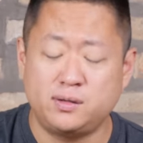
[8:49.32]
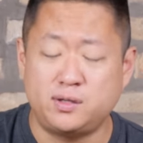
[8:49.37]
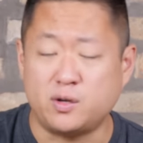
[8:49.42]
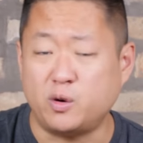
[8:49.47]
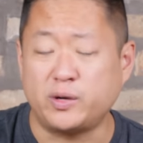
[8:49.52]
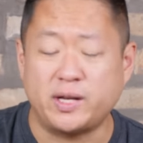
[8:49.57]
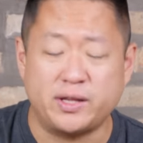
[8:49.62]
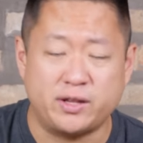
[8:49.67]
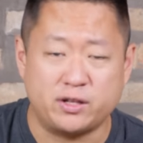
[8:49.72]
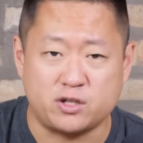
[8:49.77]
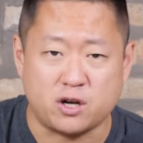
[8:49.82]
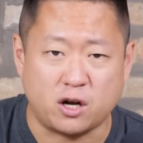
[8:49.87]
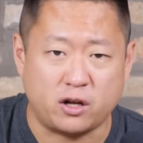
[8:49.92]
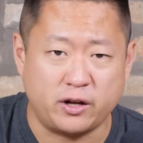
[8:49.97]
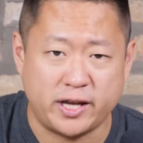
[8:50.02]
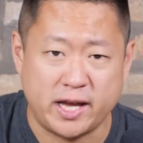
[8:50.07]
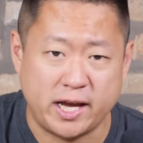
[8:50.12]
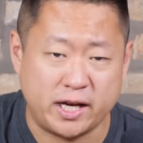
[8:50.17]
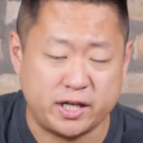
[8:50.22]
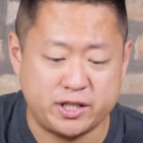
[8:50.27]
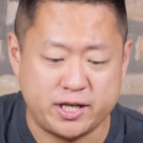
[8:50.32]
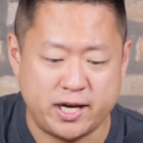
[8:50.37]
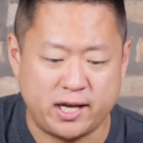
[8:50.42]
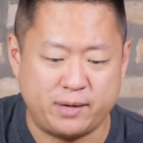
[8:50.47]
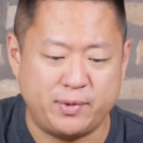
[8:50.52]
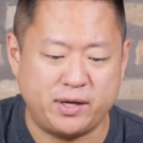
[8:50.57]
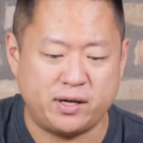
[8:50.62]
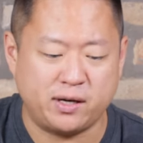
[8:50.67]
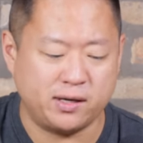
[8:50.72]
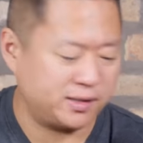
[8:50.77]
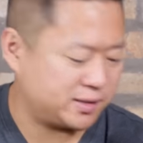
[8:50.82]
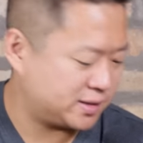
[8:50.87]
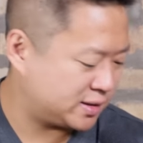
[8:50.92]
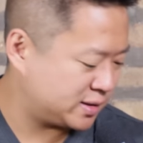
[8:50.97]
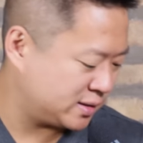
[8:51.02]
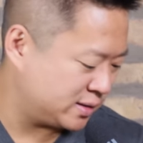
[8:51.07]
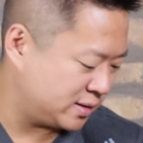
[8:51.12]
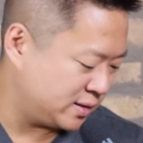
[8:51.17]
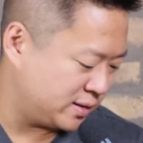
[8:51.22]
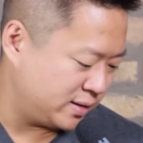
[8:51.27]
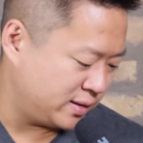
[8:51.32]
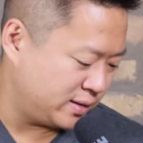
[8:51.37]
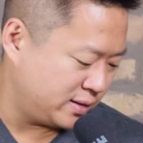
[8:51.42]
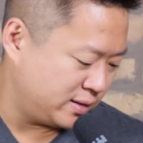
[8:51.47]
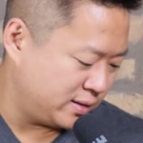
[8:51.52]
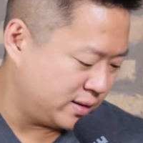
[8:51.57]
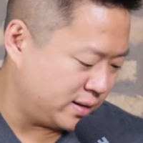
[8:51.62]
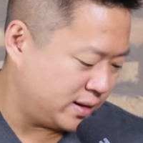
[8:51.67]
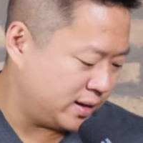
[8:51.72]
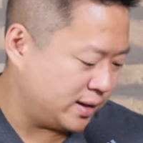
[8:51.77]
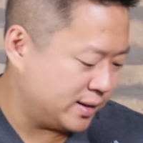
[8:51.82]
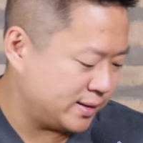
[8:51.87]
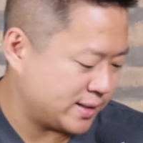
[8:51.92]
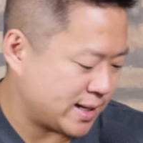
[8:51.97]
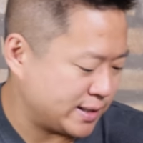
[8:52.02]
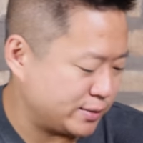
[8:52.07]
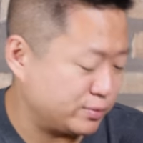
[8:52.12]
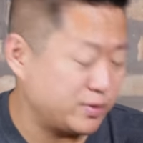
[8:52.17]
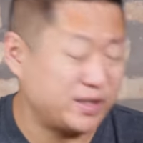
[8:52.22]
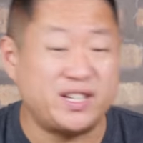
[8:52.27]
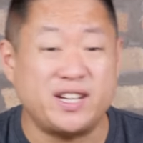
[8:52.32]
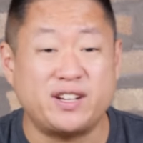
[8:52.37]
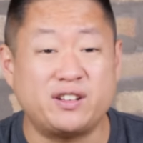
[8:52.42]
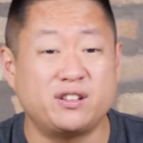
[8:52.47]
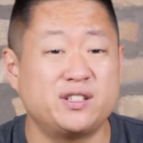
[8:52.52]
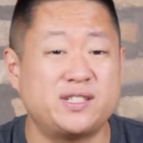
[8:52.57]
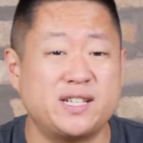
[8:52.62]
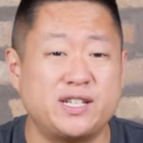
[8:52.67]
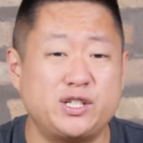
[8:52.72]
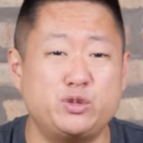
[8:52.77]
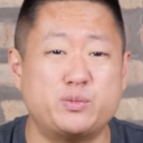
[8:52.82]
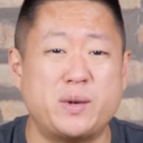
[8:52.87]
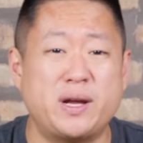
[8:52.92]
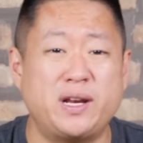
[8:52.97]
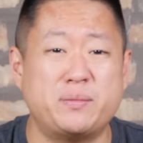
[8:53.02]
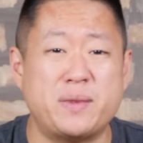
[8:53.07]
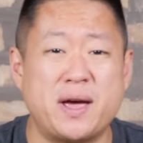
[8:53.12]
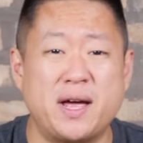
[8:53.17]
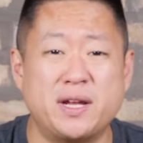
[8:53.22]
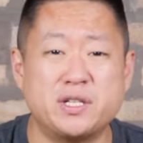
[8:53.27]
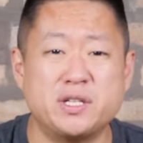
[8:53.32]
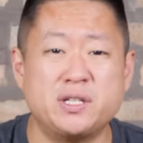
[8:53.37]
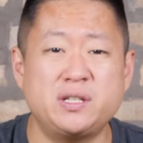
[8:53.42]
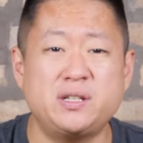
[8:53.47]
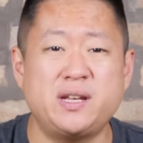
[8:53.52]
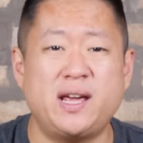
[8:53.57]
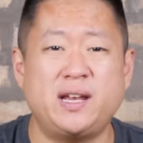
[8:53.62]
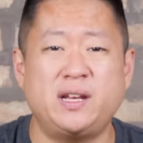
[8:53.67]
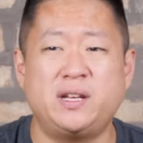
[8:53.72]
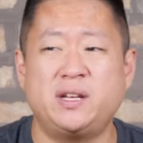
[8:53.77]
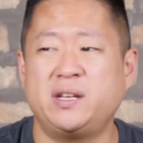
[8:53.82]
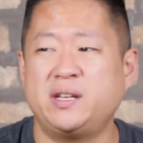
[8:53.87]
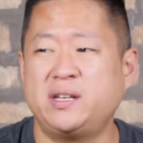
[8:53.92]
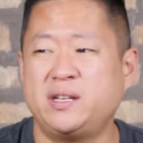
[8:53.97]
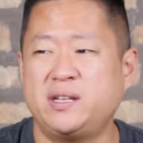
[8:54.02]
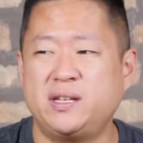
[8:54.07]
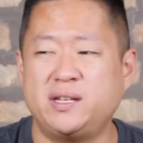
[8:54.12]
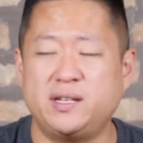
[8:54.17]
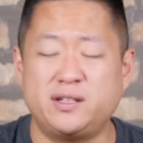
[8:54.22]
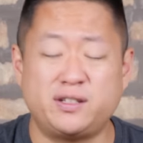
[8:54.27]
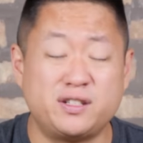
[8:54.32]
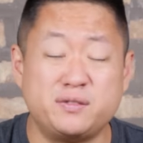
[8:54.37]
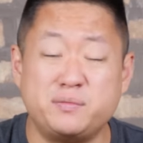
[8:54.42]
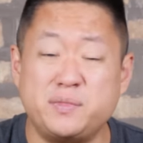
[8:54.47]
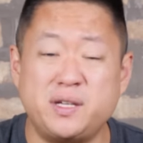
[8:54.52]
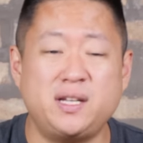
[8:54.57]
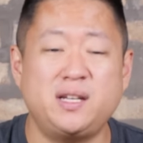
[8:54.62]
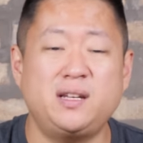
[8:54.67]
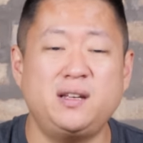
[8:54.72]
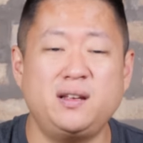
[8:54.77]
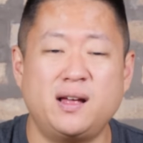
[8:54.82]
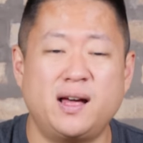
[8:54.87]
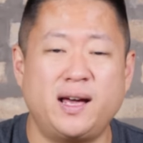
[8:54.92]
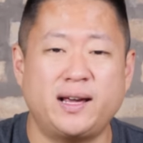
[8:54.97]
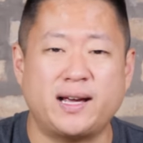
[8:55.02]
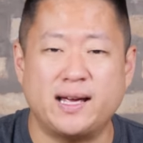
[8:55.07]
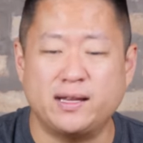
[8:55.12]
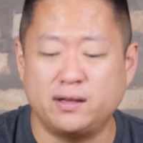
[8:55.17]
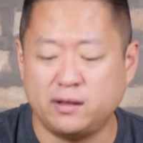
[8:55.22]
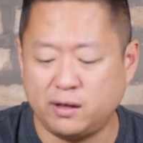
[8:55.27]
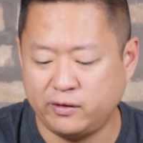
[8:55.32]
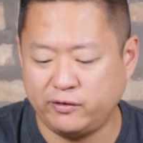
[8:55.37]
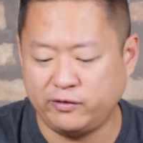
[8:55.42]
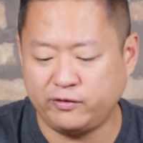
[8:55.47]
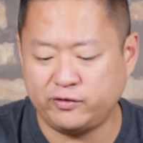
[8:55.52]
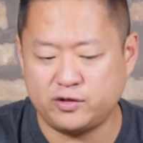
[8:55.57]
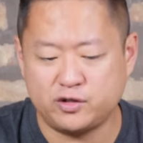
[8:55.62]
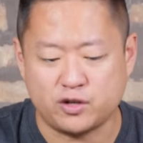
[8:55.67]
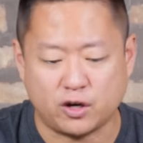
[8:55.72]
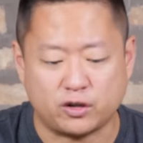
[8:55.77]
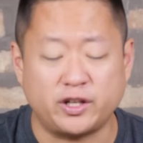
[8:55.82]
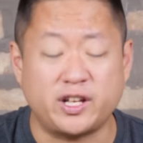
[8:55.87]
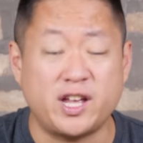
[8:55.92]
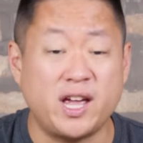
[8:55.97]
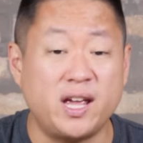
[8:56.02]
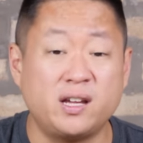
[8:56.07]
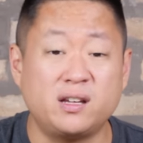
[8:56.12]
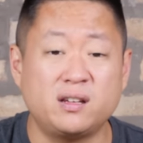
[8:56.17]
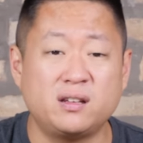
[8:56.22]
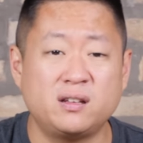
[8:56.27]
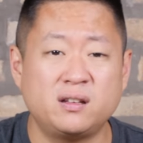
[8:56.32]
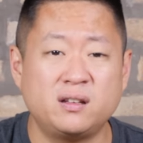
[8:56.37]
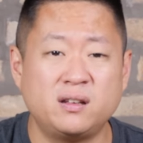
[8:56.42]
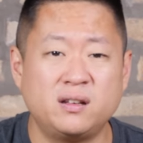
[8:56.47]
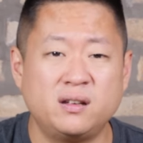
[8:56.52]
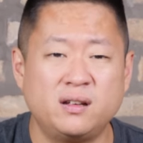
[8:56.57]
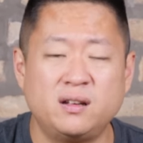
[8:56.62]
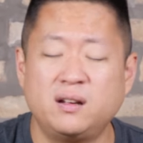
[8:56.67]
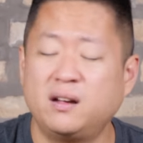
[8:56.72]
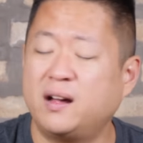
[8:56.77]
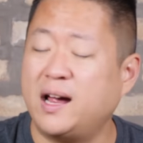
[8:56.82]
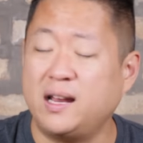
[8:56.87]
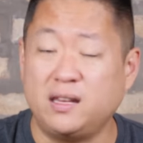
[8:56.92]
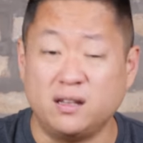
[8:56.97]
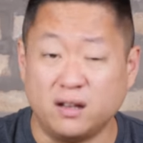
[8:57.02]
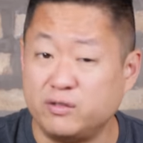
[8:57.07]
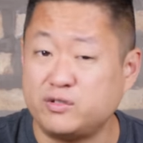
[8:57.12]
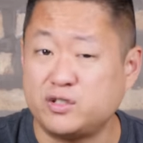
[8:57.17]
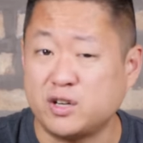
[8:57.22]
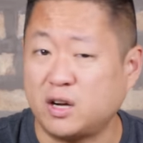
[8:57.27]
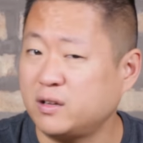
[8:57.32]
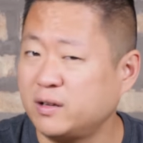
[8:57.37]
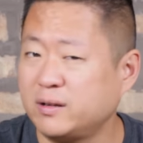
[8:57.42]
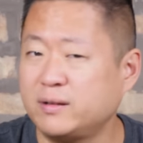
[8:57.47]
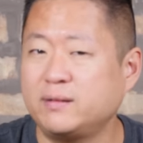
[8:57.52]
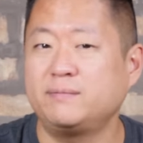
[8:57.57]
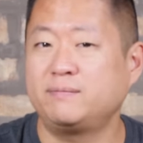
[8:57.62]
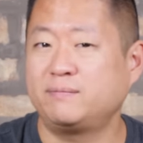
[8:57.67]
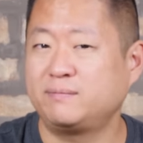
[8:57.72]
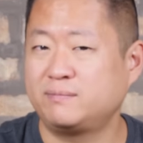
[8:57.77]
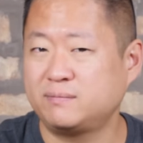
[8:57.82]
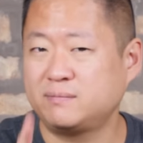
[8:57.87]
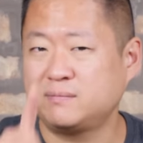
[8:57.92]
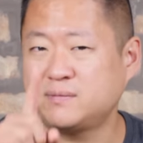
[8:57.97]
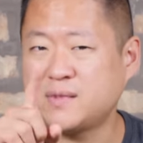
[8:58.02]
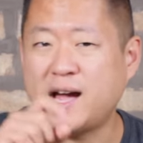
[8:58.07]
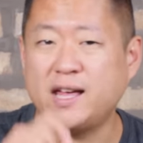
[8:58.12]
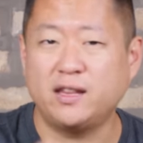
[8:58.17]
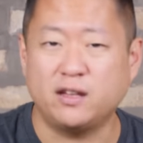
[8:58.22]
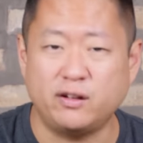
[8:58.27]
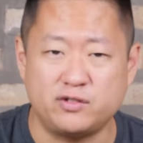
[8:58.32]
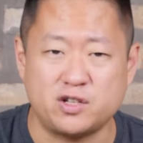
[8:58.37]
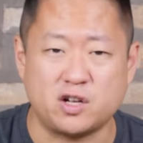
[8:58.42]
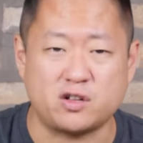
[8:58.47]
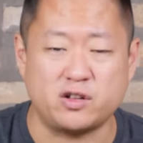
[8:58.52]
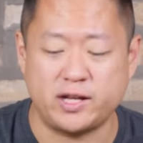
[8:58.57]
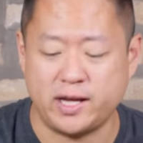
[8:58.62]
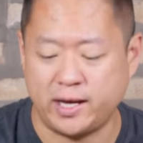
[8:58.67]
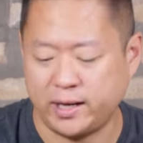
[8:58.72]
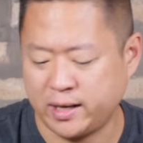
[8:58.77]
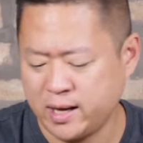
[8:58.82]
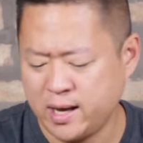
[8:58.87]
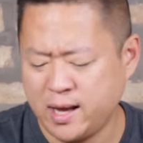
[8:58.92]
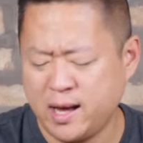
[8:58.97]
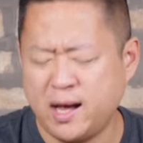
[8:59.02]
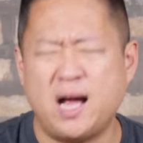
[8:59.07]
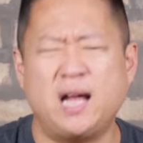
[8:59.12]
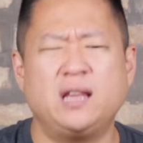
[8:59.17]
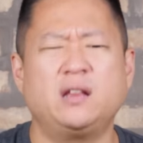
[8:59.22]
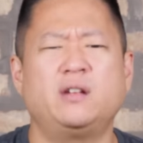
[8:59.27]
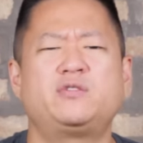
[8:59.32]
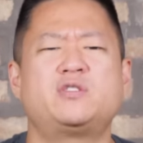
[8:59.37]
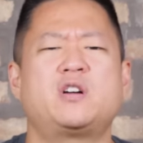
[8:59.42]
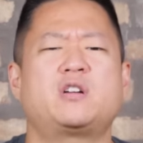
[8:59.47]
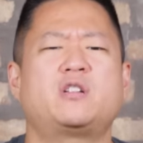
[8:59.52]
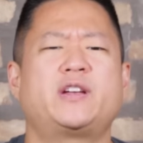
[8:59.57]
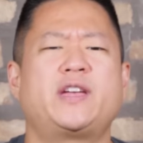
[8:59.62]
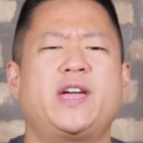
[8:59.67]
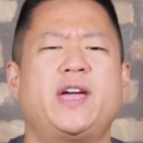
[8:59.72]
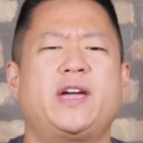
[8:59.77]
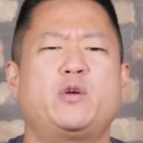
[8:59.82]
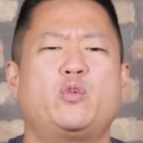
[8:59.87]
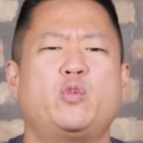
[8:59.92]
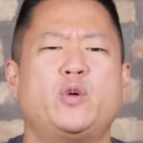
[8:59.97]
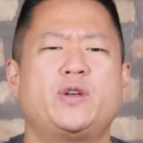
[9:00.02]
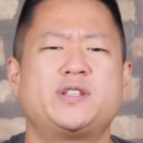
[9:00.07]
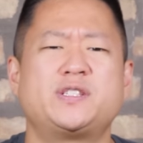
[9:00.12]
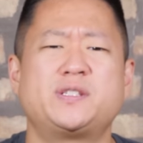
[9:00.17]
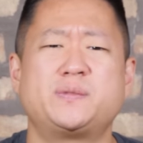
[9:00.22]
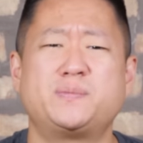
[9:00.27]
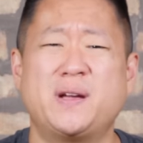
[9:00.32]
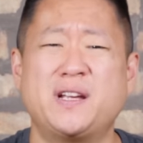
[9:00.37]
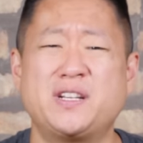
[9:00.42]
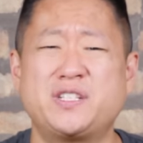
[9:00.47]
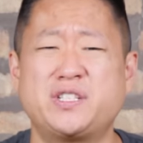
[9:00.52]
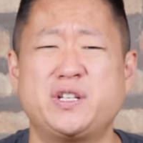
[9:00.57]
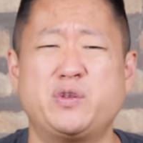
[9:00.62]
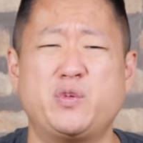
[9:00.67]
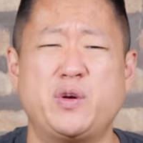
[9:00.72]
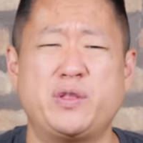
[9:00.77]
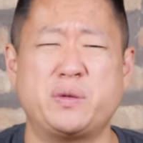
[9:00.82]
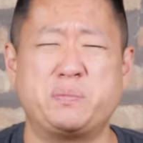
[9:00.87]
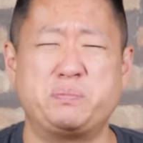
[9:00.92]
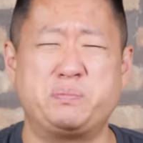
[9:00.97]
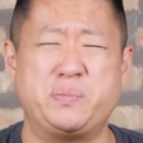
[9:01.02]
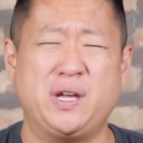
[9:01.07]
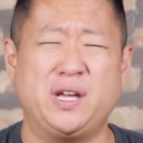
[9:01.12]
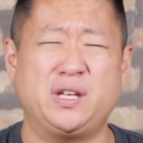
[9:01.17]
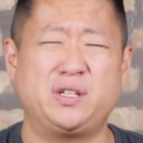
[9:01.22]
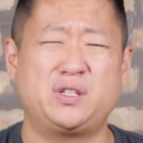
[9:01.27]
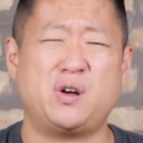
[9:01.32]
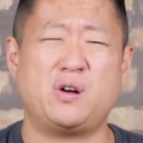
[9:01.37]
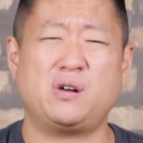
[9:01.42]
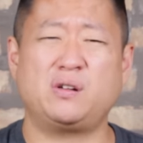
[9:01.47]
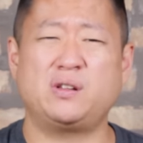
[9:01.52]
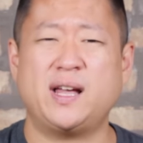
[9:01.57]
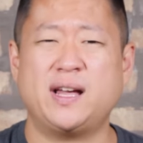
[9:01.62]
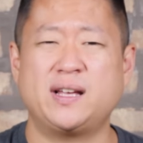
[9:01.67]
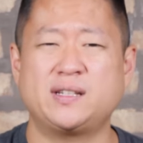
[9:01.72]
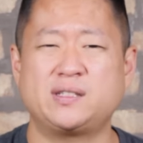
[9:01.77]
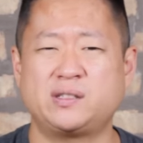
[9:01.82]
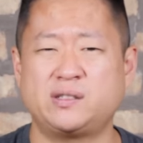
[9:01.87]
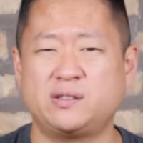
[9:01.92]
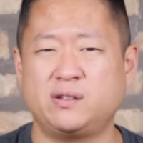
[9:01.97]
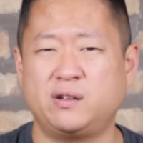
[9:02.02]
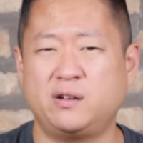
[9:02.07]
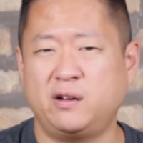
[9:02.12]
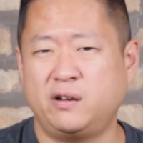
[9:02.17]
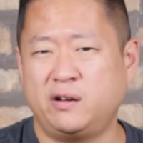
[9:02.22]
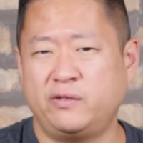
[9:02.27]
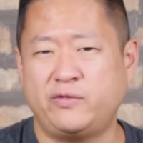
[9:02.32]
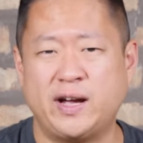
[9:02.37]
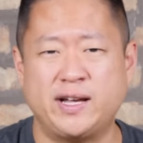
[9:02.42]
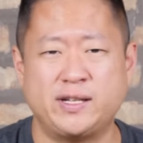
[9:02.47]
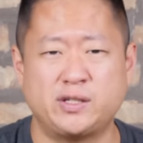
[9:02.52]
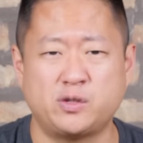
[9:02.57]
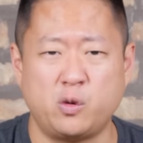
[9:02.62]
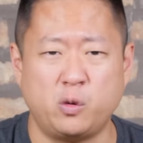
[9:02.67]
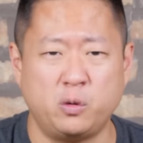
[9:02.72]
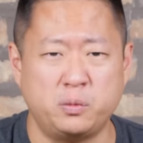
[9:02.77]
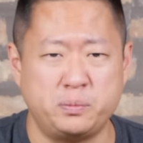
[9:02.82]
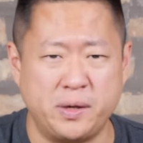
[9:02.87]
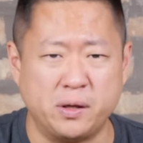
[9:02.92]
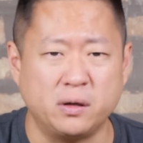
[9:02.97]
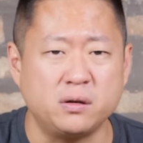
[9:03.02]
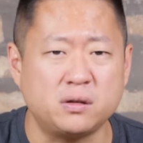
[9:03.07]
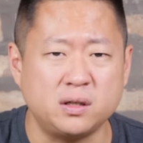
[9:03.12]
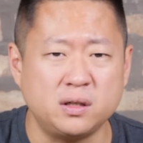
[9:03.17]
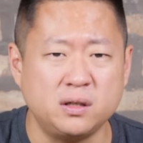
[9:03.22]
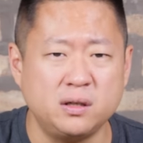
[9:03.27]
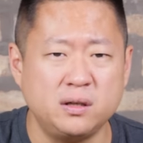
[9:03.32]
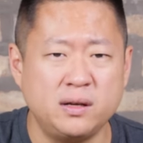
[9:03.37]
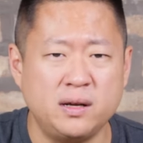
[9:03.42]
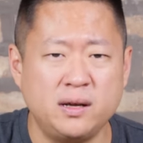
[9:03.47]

Don't get the chocolate cake shake because it is as ridiculous as you might imagine. And it, it to me, I, I love chocolate cake. I love chocolate. I love chocolate cake. I love chocolate cake with, especially with a big tall glass of ice cold milk.